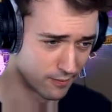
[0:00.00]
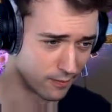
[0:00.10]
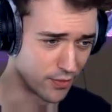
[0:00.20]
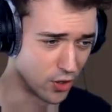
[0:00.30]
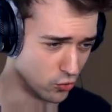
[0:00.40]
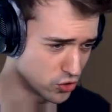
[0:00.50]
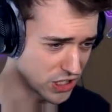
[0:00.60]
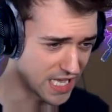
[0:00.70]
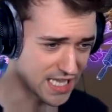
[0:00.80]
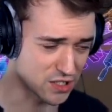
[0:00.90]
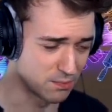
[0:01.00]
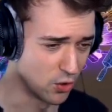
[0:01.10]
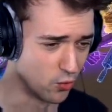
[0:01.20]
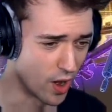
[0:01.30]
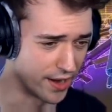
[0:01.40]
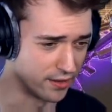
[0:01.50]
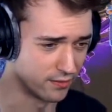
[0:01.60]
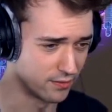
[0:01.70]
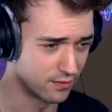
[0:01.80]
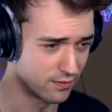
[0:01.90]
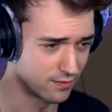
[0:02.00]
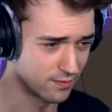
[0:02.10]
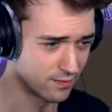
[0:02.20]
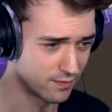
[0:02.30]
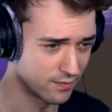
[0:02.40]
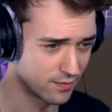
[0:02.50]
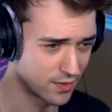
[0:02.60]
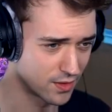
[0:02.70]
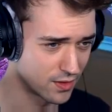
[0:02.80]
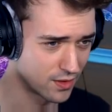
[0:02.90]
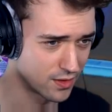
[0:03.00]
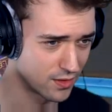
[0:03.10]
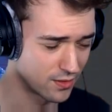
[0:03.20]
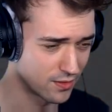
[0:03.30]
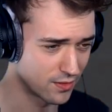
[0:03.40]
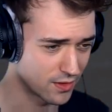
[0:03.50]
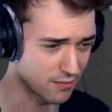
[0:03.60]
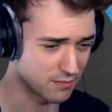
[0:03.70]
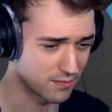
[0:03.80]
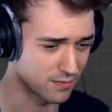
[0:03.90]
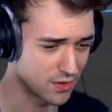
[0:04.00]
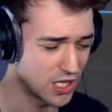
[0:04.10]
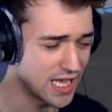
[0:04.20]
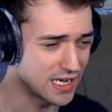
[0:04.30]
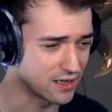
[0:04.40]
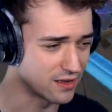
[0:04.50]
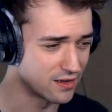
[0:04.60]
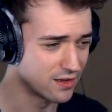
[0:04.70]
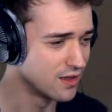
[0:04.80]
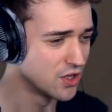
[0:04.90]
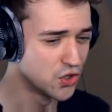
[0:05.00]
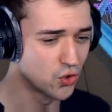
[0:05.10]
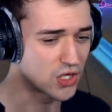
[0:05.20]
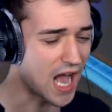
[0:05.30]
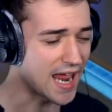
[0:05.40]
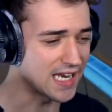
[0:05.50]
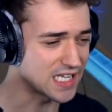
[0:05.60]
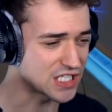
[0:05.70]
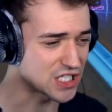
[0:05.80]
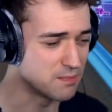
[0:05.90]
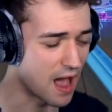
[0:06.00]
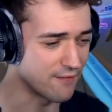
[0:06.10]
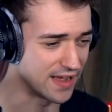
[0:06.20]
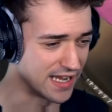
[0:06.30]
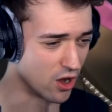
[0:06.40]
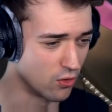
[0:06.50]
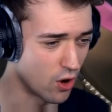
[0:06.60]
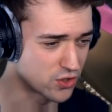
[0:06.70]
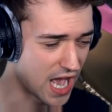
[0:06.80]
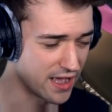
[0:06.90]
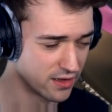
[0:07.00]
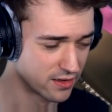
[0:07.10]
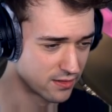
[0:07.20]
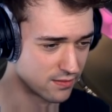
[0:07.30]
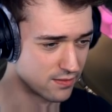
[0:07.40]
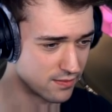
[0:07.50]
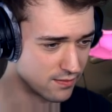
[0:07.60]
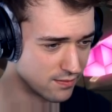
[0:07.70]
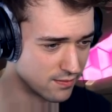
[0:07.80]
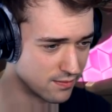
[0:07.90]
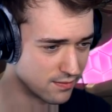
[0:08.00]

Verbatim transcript: The loser gets a blue one. No, I don't want a blue one. Nope. If I lose, yeah. I don't want nothing. You got it. This is my video, okay? Nope.